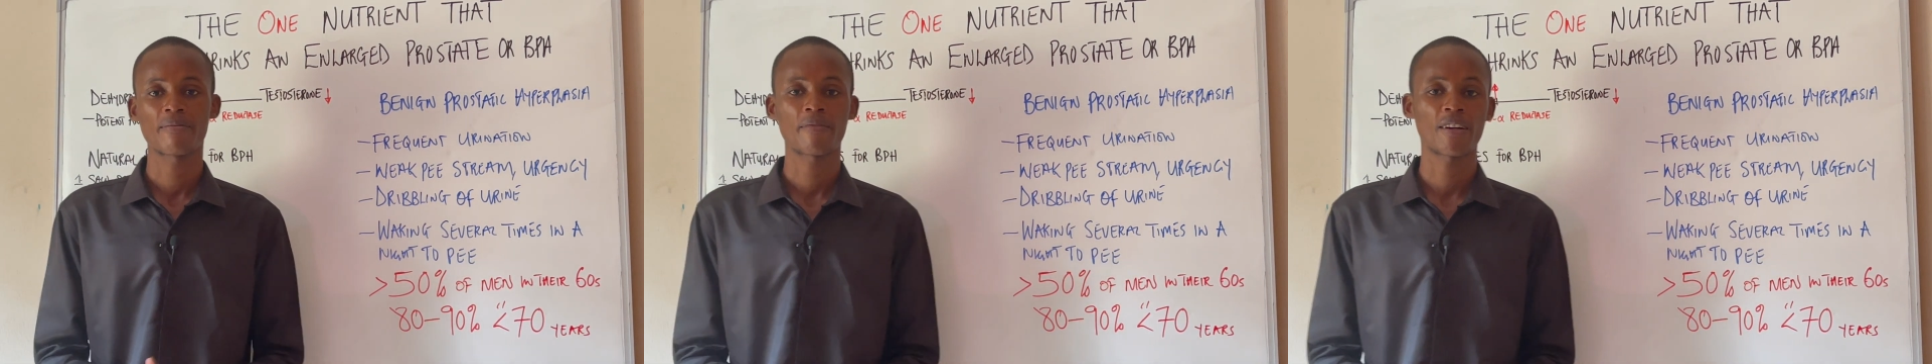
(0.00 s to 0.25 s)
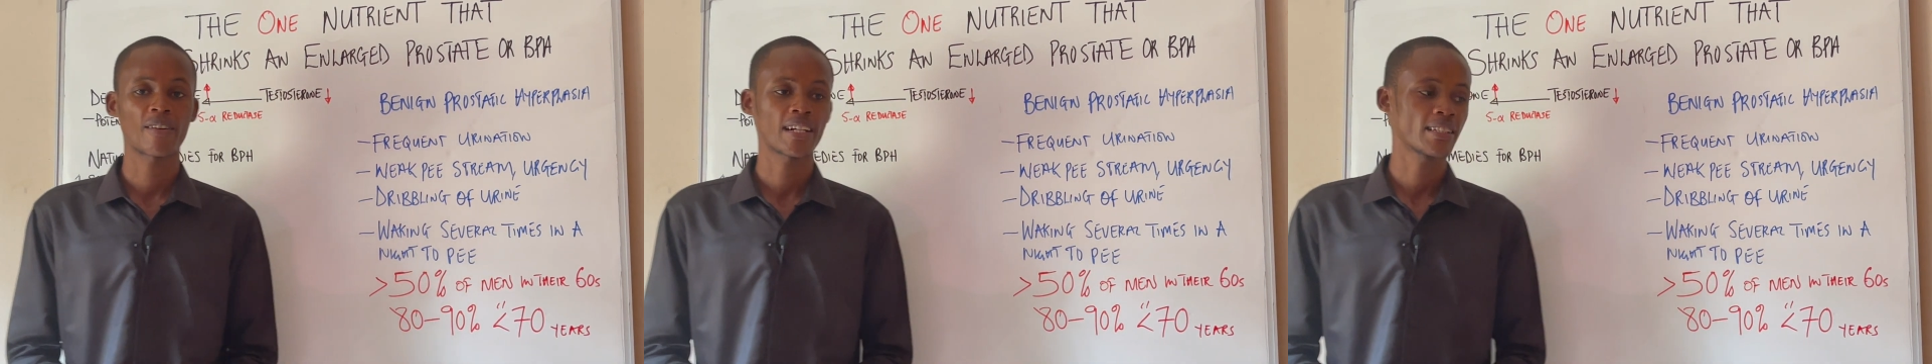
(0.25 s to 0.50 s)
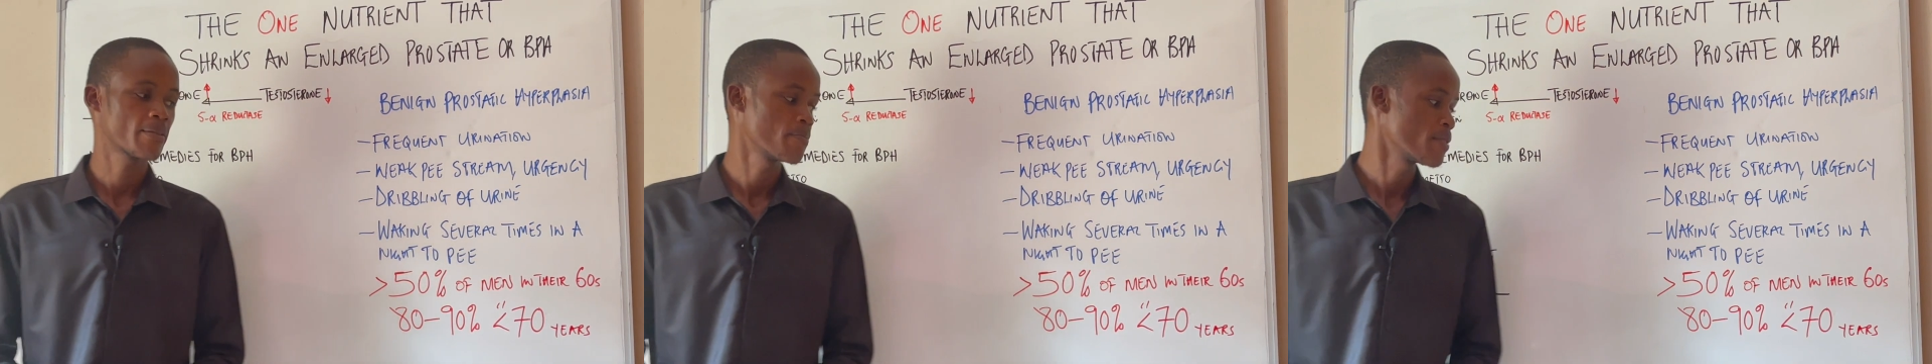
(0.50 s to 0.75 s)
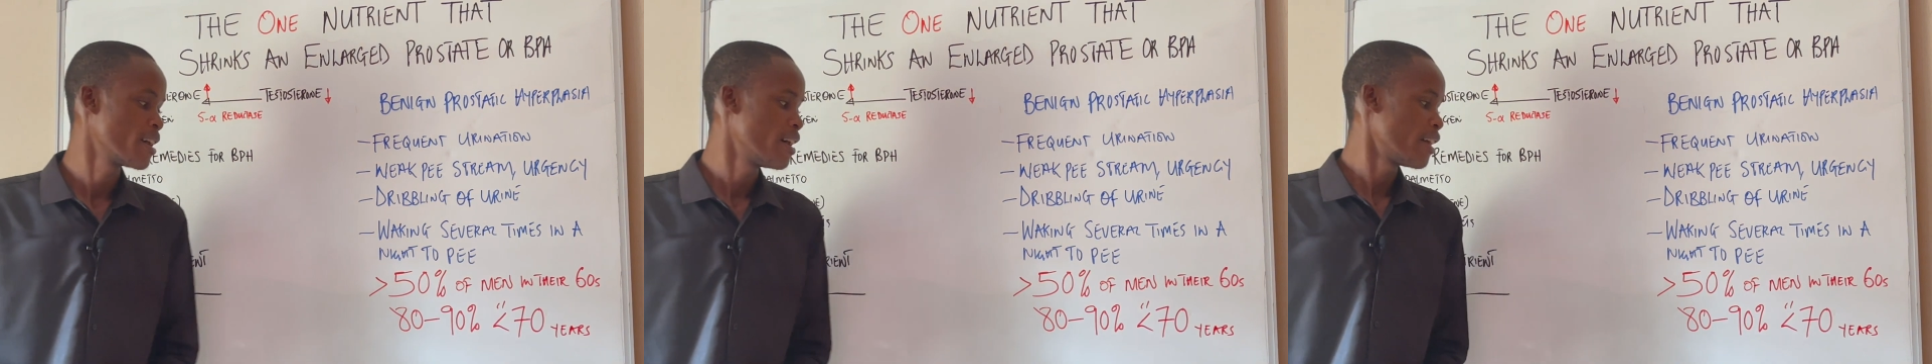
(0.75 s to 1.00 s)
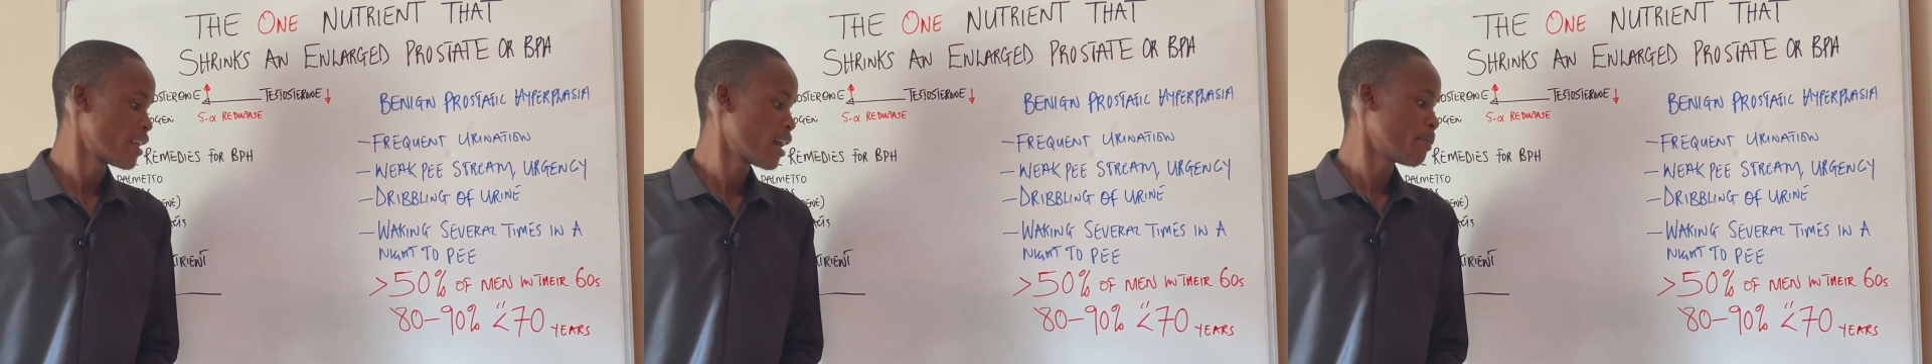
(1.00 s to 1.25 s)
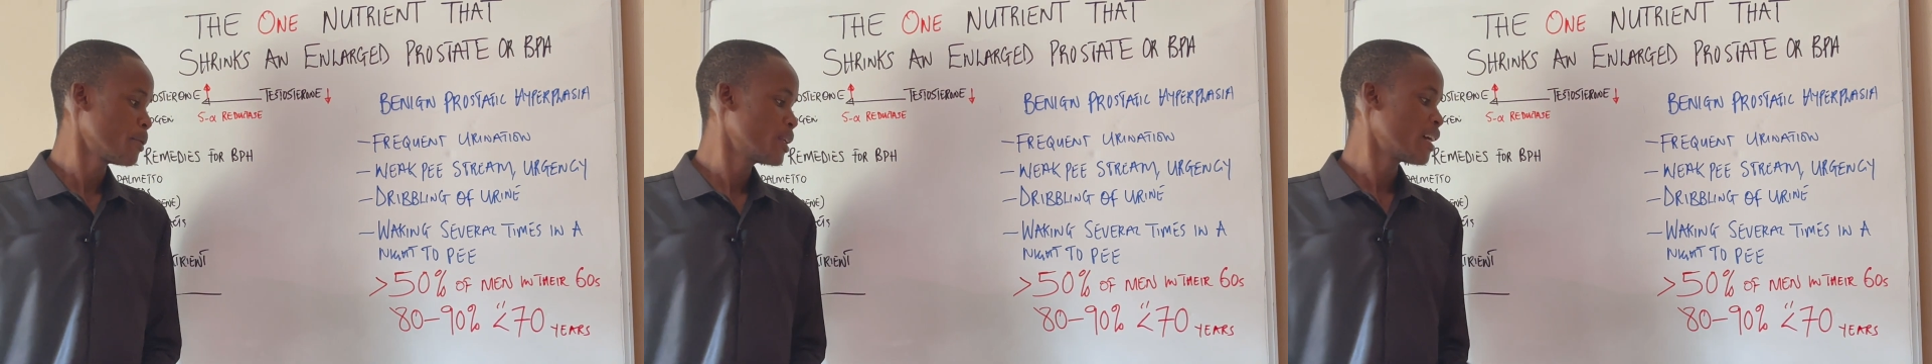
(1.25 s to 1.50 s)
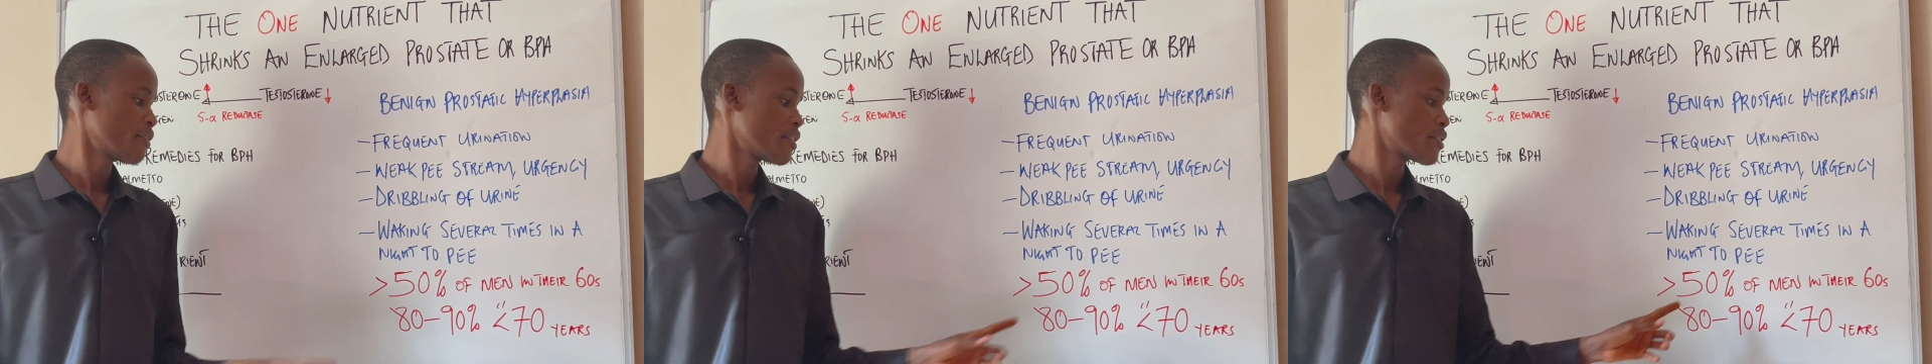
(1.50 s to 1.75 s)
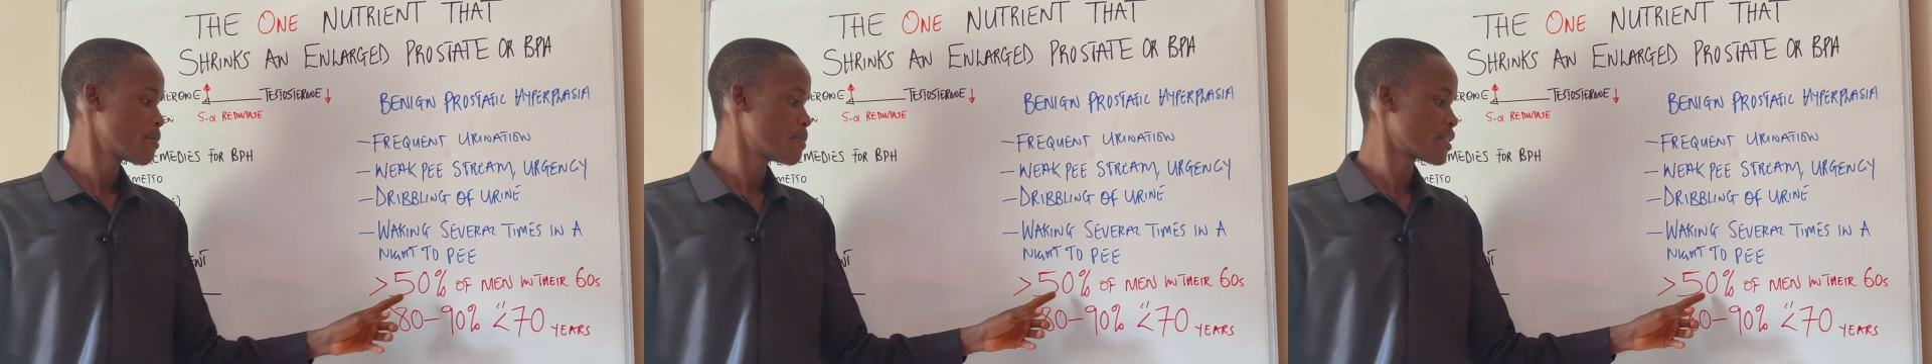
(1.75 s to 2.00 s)
Alright, now more than
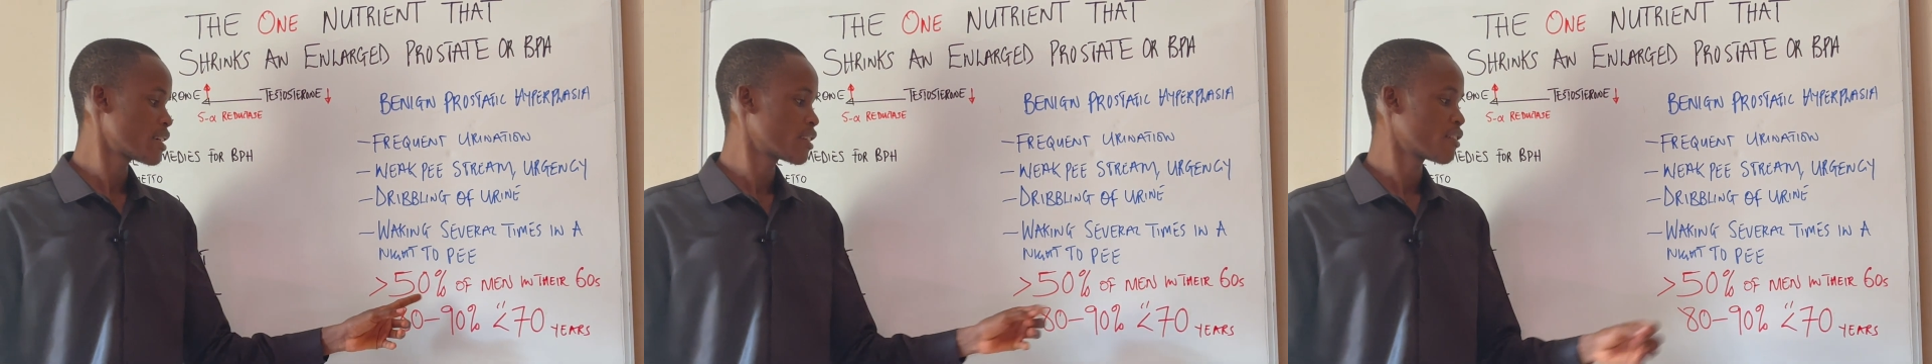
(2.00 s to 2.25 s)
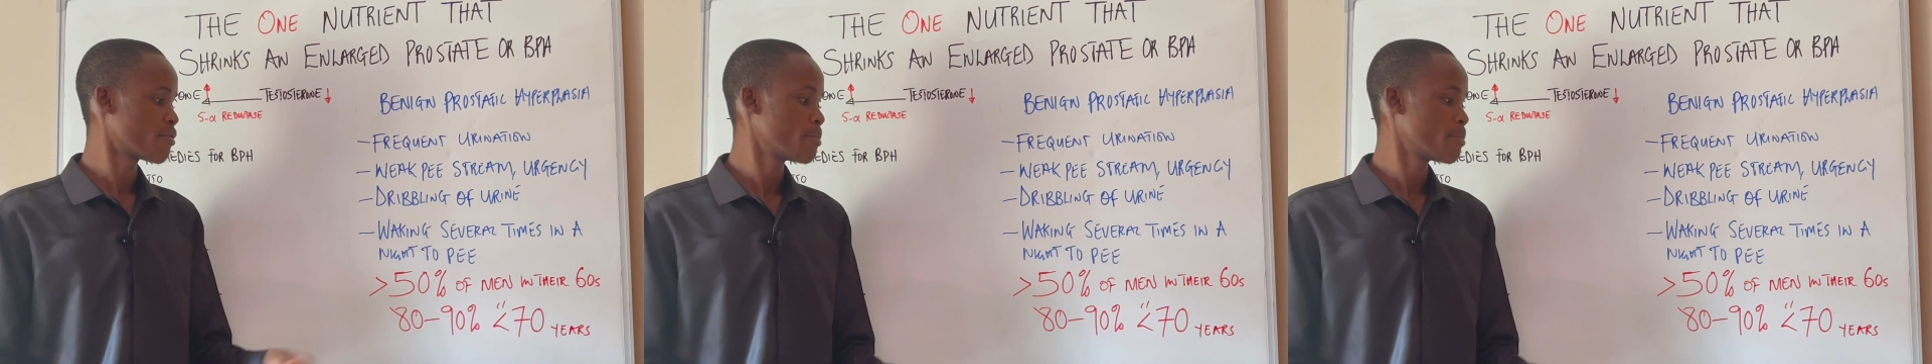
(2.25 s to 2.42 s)
50% of